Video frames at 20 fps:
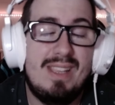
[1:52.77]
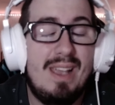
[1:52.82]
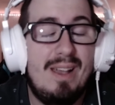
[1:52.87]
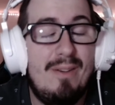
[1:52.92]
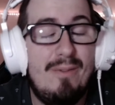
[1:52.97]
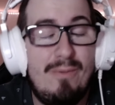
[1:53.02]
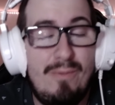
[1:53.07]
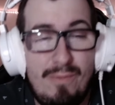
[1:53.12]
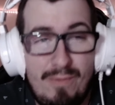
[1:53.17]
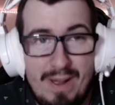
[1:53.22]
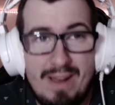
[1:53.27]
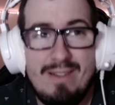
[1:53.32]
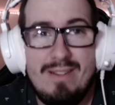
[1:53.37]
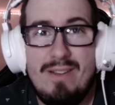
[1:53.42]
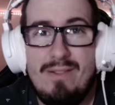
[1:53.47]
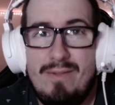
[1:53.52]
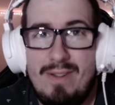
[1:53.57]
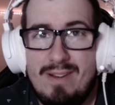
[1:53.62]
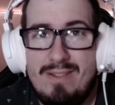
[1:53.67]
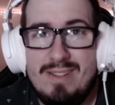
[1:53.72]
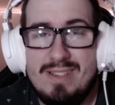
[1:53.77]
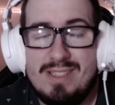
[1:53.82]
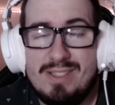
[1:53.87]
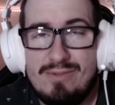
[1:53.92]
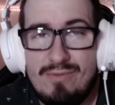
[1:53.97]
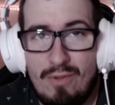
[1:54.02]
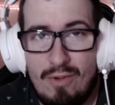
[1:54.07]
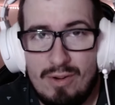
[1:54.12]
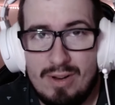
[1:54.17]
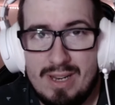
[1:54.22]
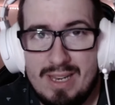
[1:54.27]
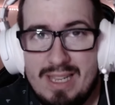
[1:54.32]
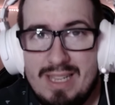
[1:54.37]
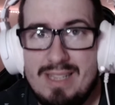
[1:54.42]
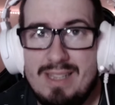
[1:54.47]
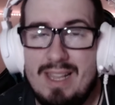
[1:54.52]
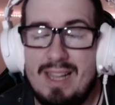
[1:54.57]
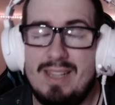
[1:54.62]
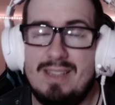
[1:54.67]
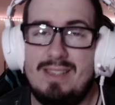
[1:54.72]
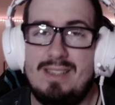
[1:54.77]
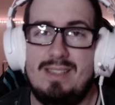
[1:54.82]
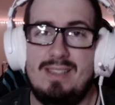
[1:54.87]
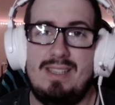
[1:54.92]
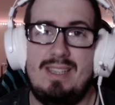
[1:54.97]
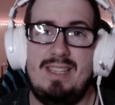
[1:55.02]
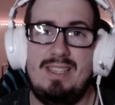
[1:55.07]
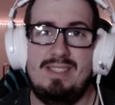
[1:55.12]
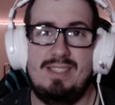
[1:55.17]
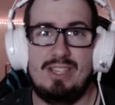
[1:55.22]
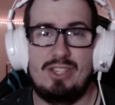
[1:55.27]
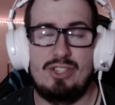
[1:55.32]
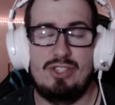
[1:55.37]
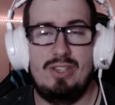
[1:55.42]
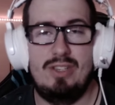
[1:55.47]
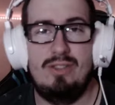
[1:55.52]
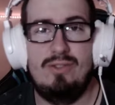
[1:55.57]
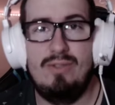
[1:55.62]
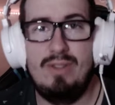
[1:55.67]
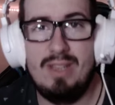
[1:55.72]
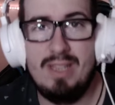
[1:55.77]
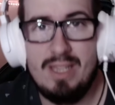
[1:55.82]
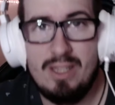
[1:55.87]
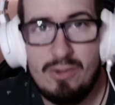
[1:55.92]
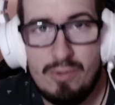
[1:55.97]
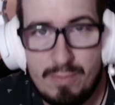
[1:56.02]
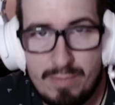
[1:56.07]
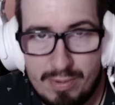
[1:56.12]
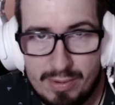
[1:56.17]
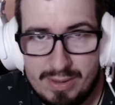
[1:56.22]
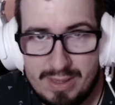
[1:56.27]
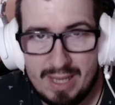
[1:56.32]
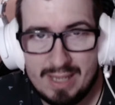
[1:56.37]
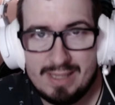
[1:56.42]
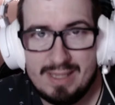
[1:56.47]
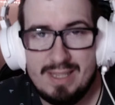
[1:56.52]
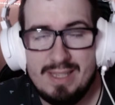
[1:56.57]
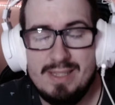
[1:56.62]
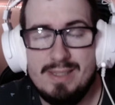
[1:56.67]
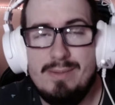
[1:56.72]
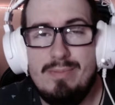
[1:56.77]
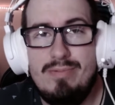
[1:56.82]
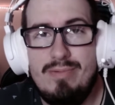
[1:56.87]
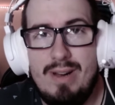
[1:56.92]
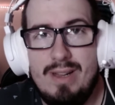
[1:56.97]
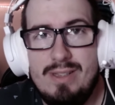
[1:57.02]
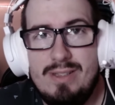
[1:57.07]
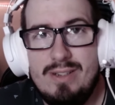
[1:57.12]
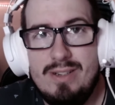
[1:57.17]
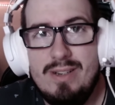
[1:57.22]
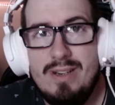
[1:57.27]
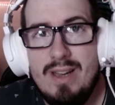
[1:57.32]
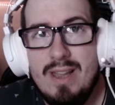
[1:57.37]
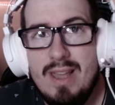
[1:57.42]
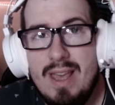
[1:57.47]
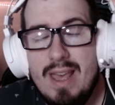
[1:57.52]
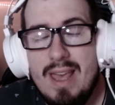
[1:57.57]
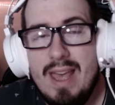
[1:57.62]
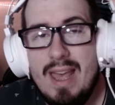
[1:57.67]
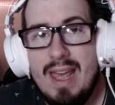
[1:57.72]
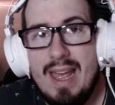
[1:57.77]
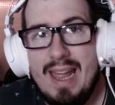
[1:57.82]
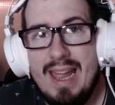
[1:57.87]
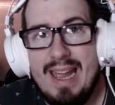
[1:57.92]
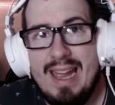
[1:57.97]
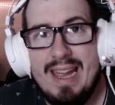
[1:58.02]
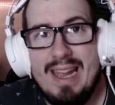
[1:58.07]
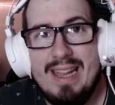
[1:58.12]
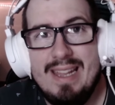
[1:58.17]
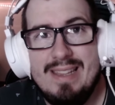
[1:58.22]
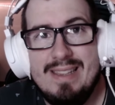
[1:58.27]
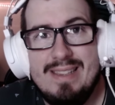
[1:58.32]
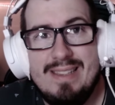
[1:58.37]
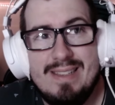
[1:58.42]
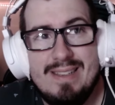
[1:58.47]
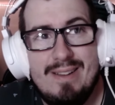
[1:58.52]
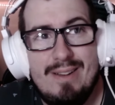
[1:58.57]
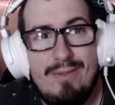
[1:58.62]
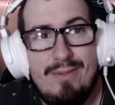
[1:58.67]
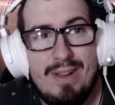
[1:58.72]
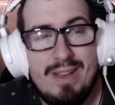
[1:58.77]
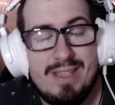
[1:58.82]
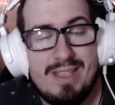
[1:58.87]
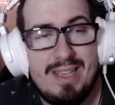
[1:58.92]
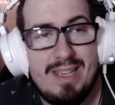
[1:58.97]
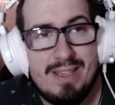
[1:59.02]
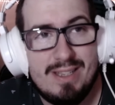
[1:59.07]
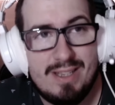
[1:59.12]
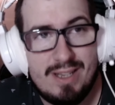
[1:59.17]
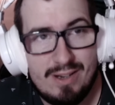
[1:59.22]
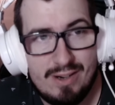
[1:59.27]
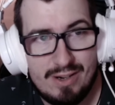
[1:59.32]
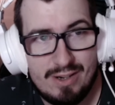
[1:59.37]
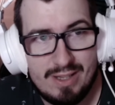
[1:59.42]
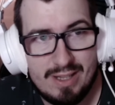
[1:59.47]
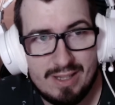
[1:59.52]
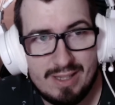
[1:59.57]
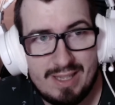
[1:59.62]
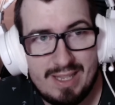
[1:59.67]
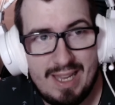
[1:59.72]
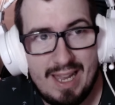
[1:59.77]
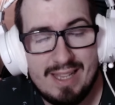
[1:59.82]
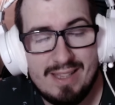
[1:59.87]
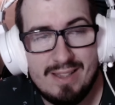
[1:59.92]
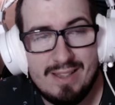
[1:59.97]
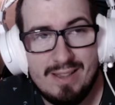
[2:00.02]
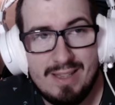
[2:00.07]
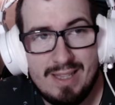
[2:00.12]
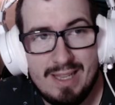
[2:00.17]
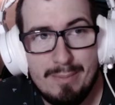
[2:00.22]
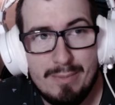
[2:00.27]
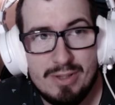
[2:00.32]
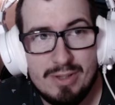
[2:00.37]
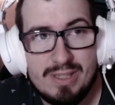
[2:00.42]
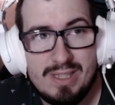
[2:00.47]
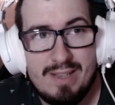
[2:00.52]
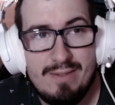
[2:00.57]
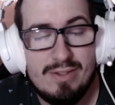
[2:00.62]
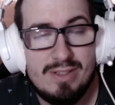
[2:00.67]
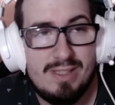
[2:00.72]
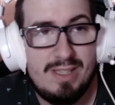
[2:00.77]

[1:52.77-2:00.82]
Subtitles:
very strongly that he's actually doing it to protect his brother, and when he heard that he ate demons, he was